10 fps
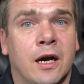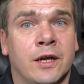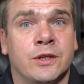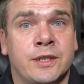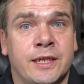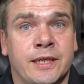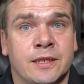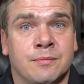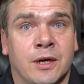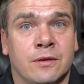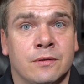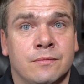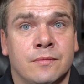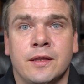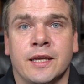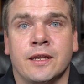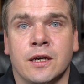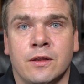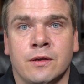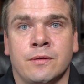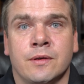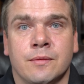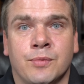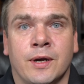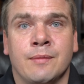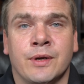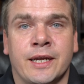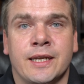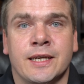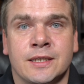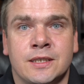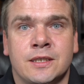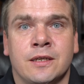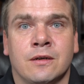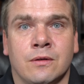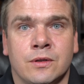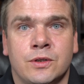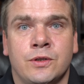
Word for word: under T D's model, then the prime rate is still